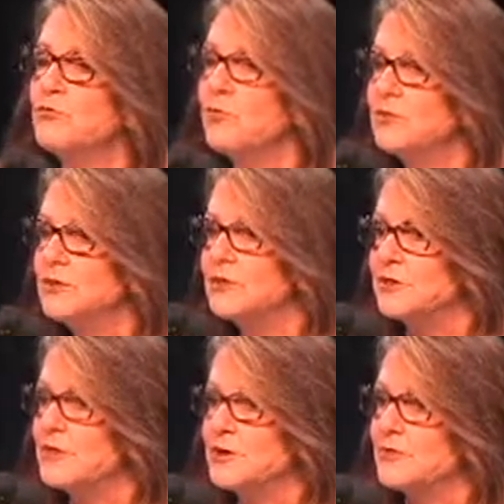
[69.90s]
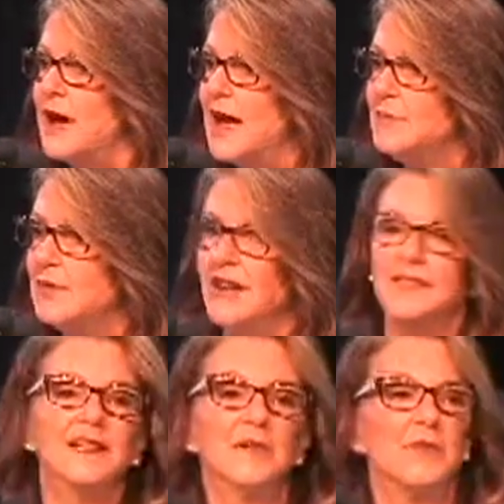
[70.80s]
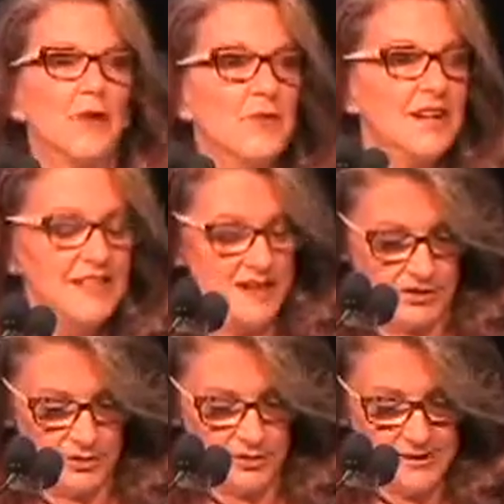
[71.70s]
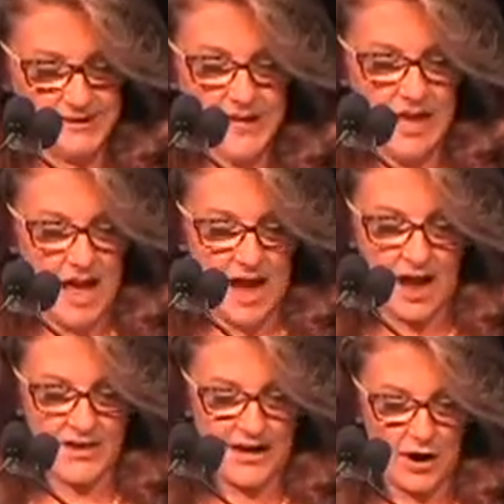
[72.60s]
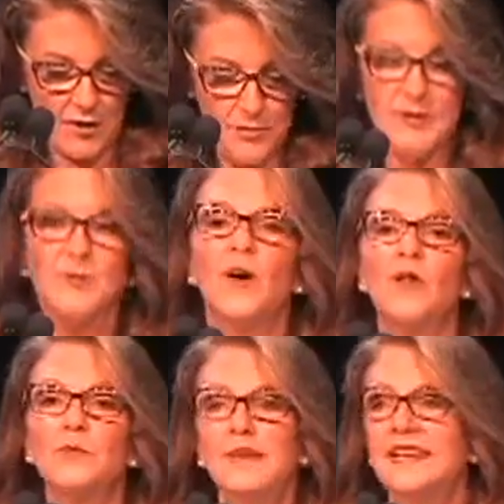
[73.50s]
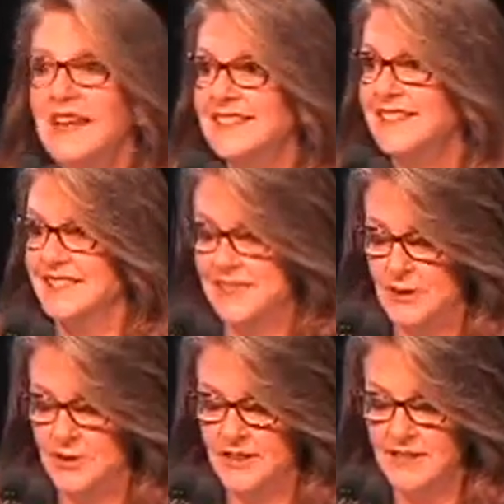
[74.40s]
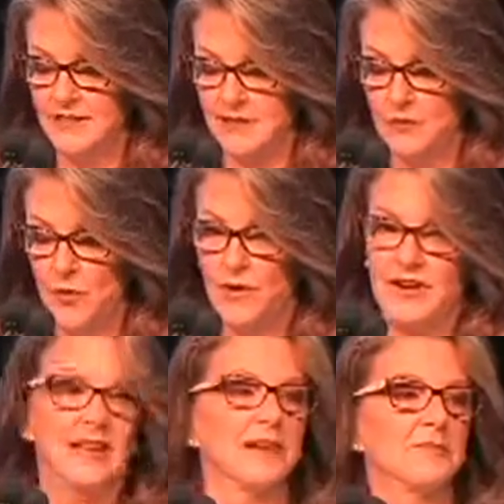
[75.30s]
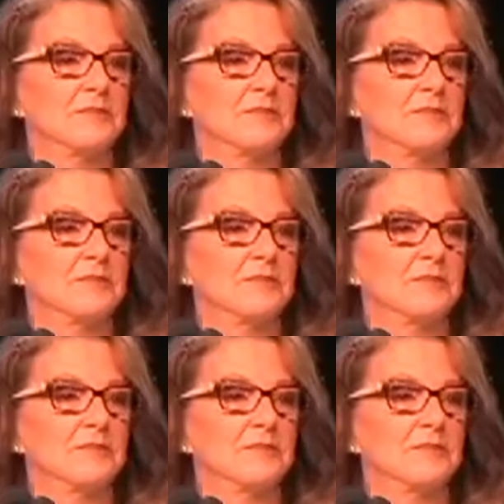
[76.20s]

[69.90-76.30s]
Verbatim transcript: a ruler to rap on the appropriate knuckles. I hope it won't be necessary this morning.